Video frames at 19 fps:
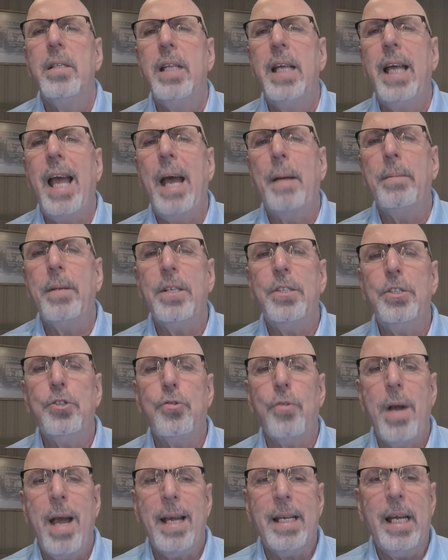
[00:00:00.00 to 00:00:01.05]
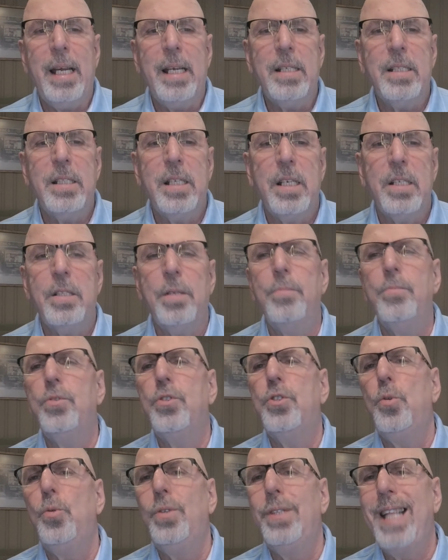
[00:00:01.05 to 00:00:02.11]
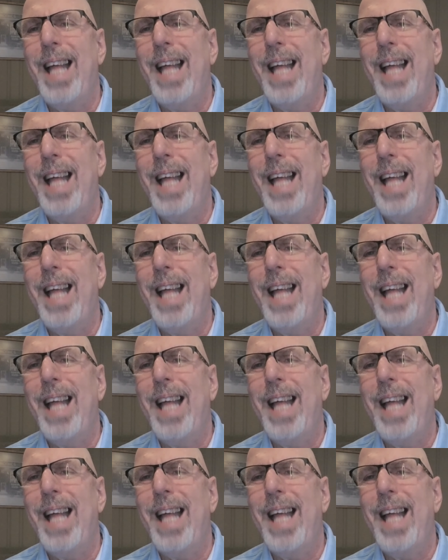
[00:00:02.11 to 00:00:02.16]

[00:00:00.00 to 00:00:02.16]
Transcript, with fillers: the applicant tracking systems do